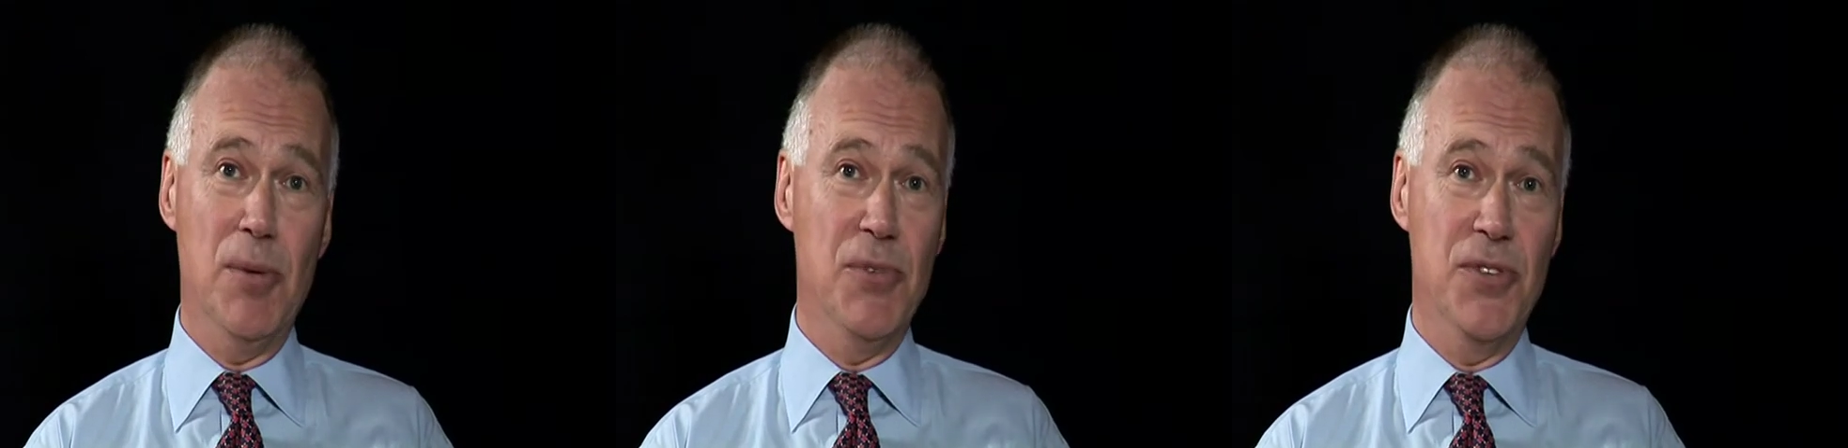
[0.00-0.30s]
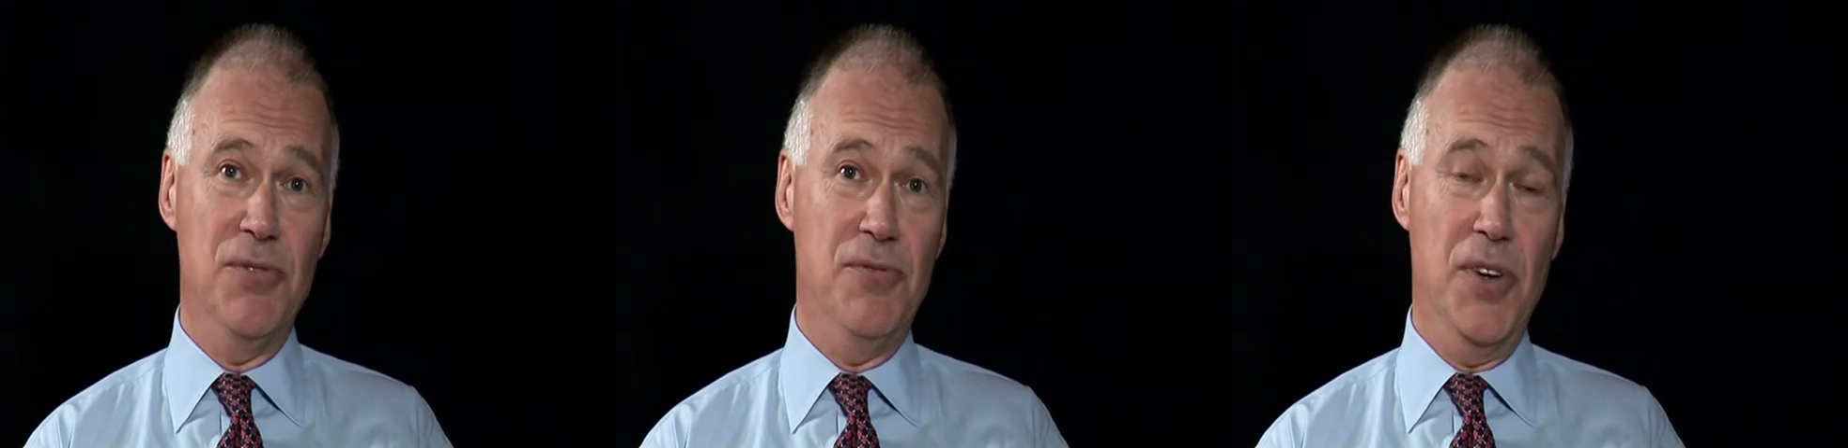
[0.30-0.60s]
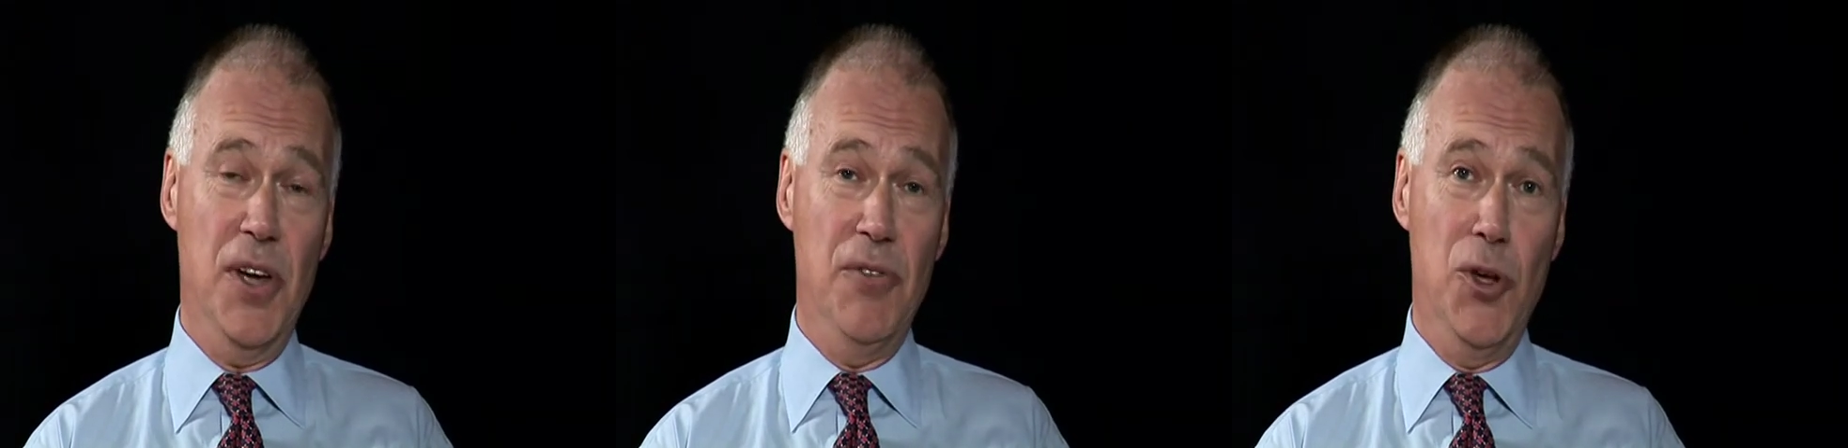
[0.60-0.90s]
numbers
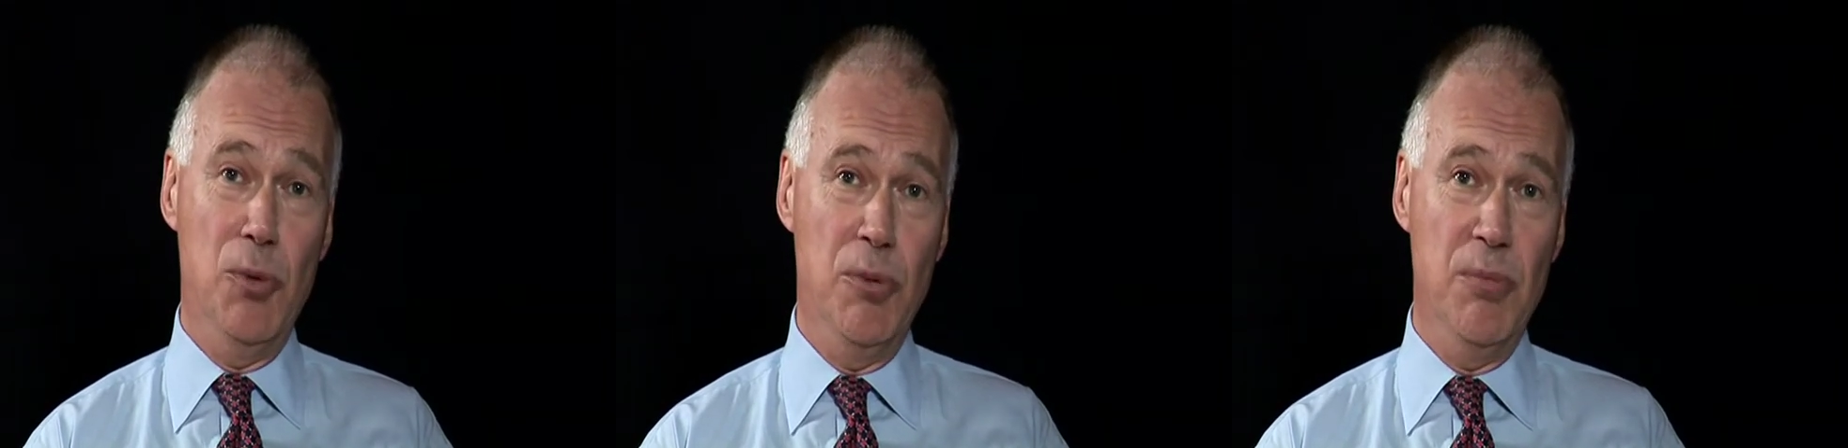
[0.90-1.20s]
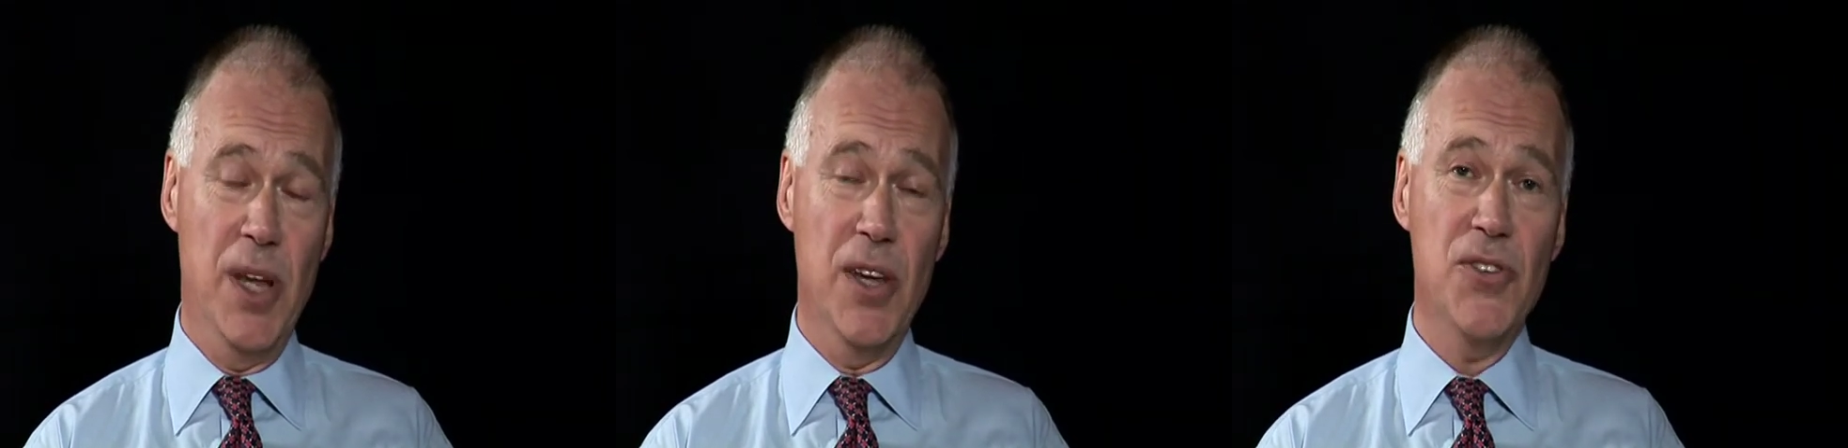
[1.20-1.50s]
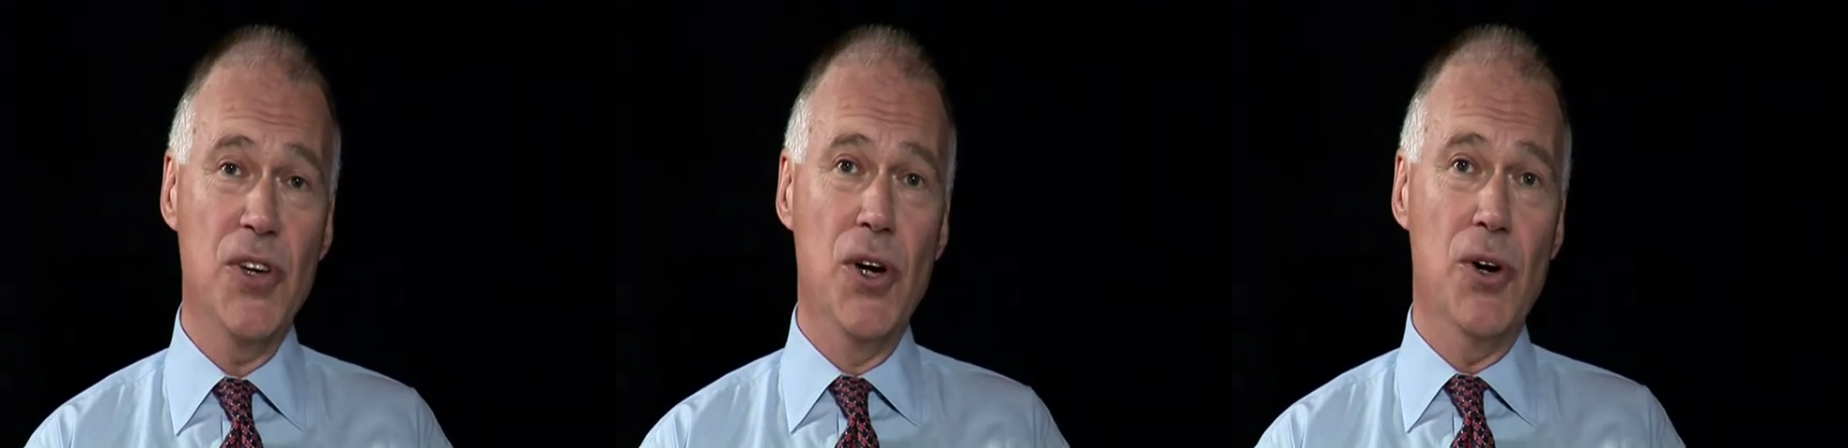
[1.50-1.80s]
of human
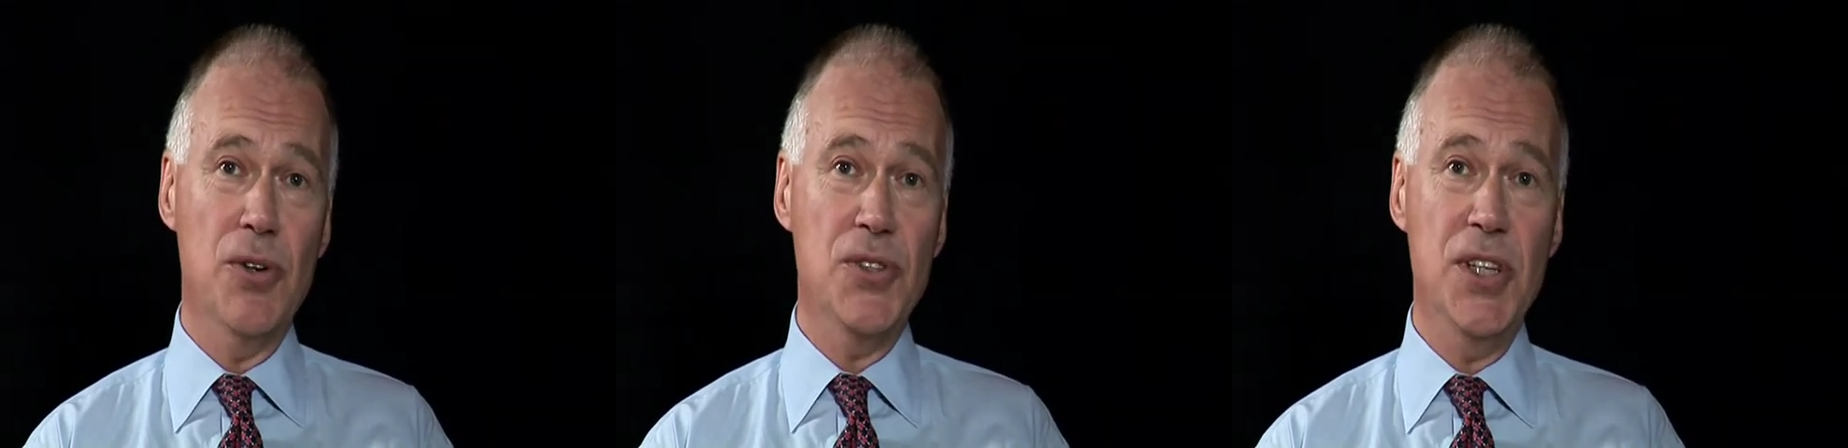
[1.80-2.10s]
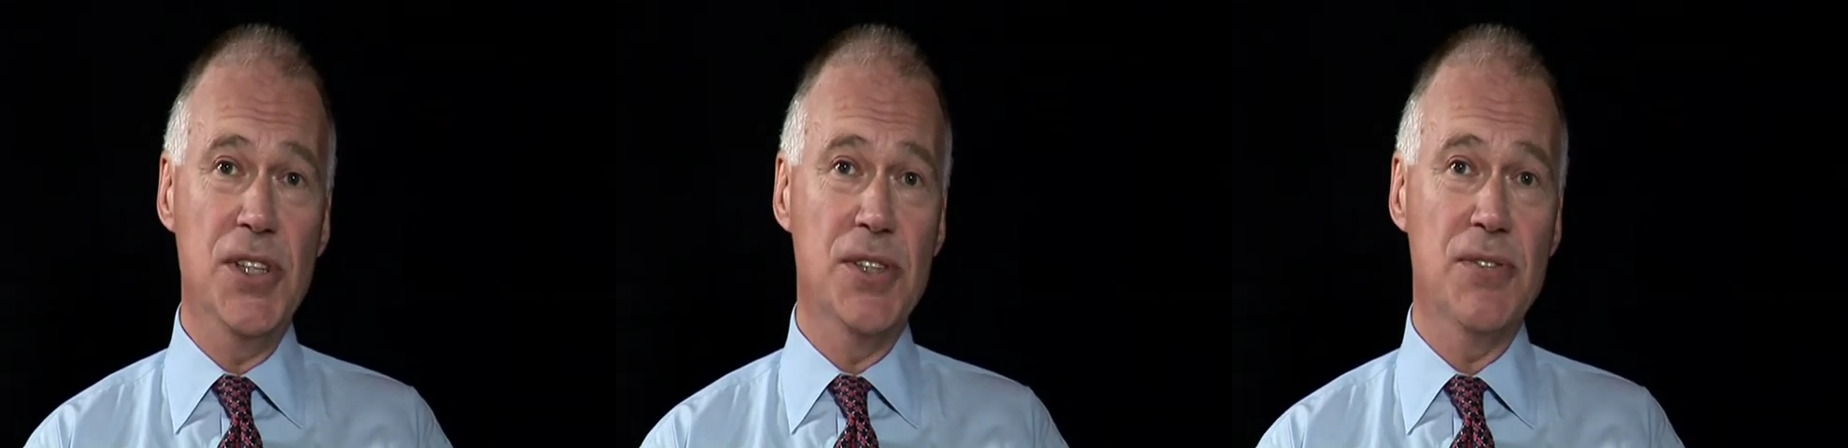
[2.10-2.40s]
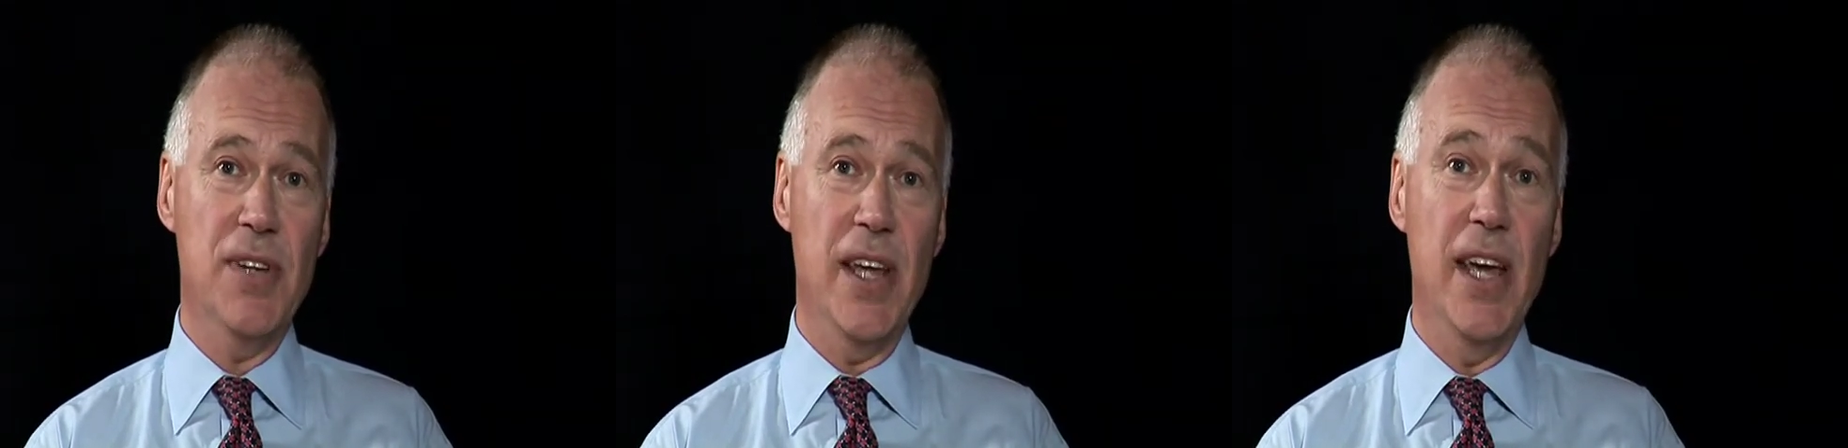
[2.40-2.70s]
beings, or
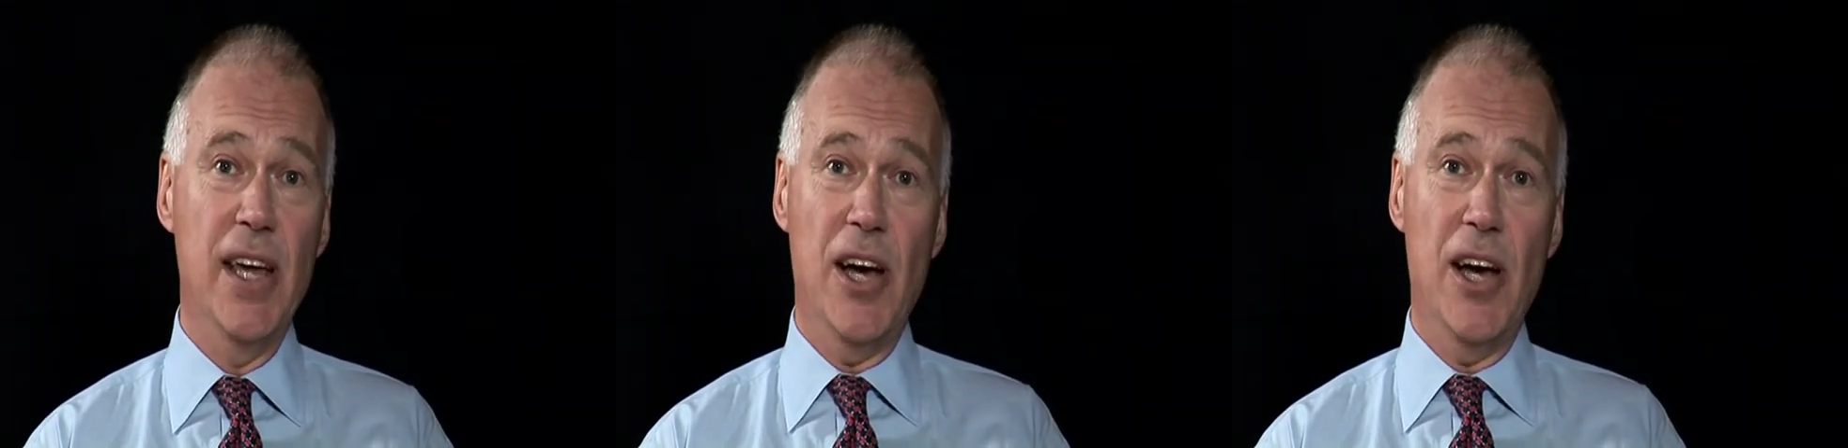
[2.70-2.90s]
alternatively,